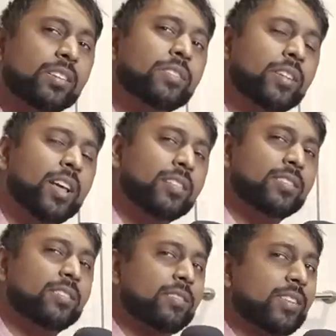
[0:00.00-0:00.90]

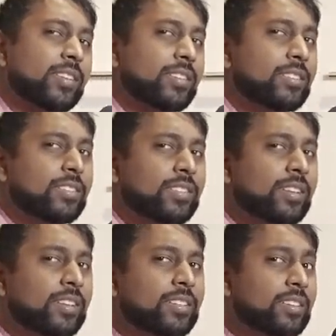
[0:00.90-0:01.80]
2003?
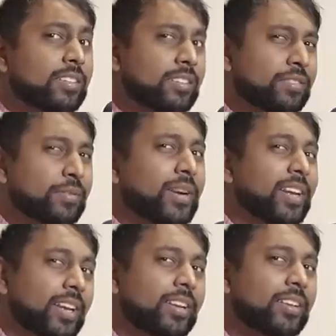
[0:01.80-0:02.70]
So she's
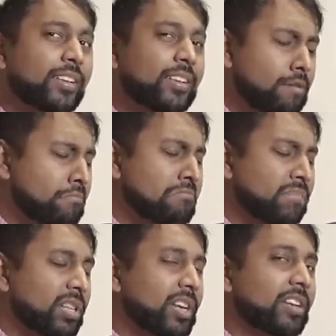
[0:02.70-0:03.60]
20.
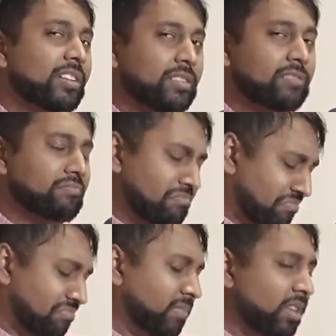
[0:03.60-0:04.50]
Legal.
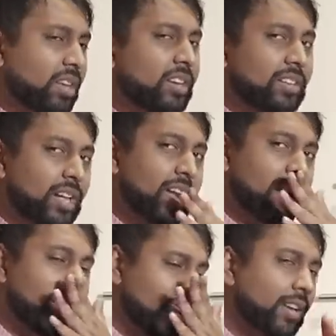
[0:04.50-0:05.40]
Legal.
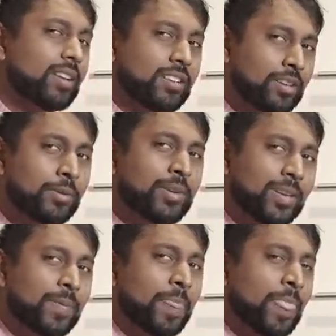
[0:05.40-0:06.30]
I you know what?
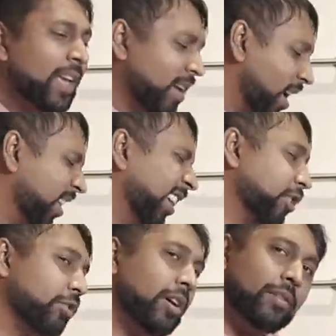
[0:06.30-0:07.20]
I'll
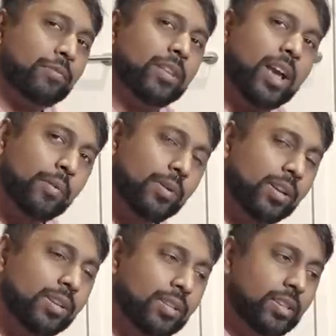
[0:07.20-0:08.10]
let you off with that one.
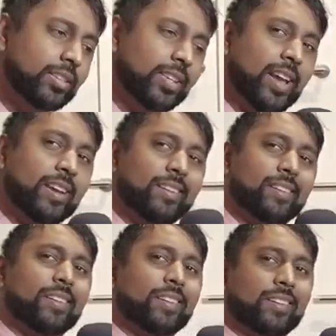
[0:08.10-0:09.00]
Okay?
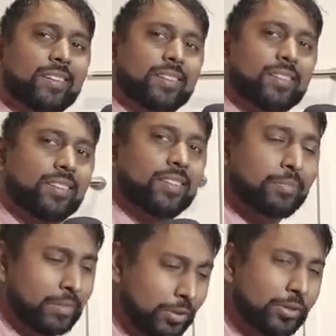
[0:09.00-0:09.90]

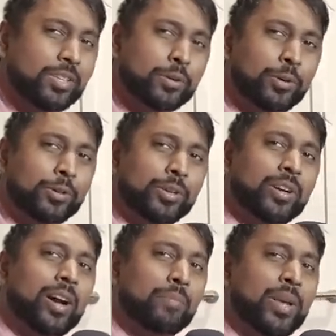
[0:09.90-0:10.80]
But you just called your
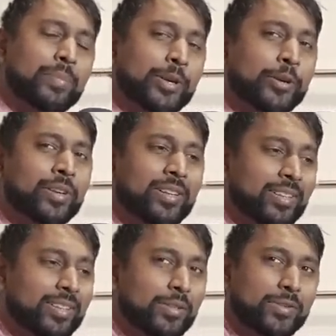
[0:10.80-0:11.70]
car baby
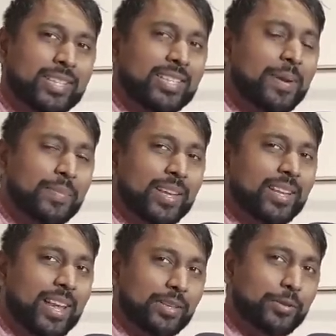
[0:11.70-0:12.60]
girl. It's the same thing
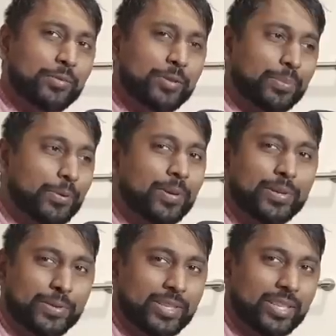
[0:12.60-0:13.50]
that dude from
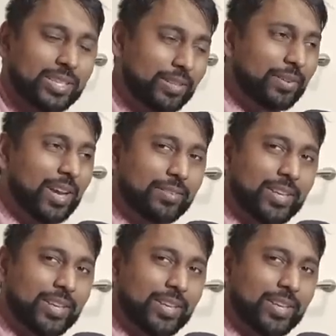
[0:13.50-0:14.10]
365